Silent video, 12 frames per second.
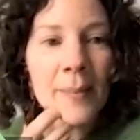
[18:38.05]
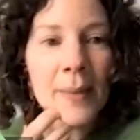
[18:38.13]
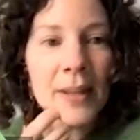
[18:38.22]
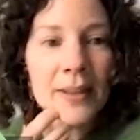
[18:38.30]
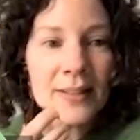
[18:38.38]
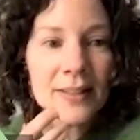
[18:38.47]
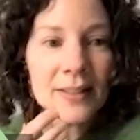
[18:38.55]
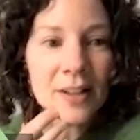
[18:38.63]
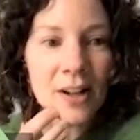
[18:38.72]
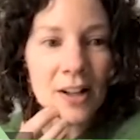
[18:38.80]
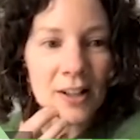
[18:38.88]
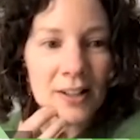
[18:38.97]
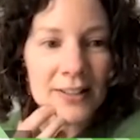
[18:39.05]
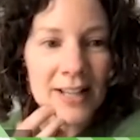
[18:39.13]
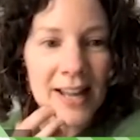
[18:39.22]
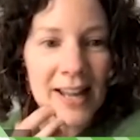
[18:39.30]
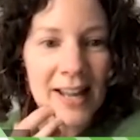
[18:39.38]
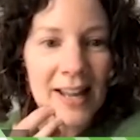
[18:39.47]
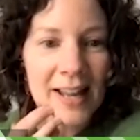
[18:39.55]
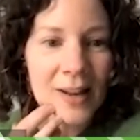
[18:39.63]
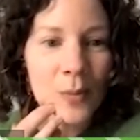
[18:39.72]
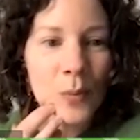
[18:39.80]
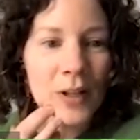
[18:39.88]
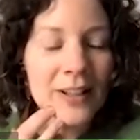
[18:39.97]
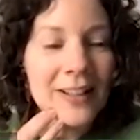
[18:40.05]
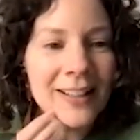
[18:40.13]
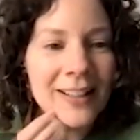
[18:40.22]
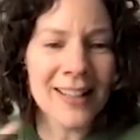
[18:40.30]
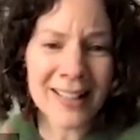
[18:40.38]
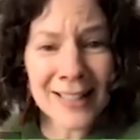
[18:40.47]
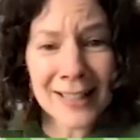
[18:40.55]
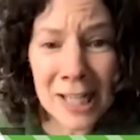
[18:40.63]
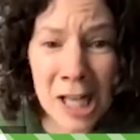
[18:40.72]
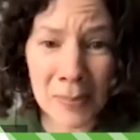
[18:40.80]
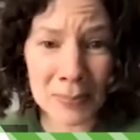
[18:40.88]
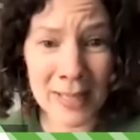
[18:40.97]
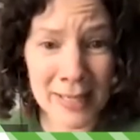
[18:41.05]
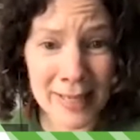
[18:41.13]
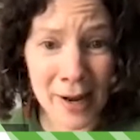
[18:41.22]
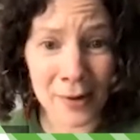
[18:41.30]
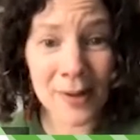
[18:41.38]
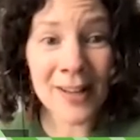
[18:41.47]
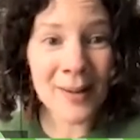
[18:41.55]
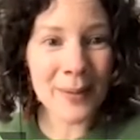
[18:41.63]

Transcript: This is called well, it's a little upside down,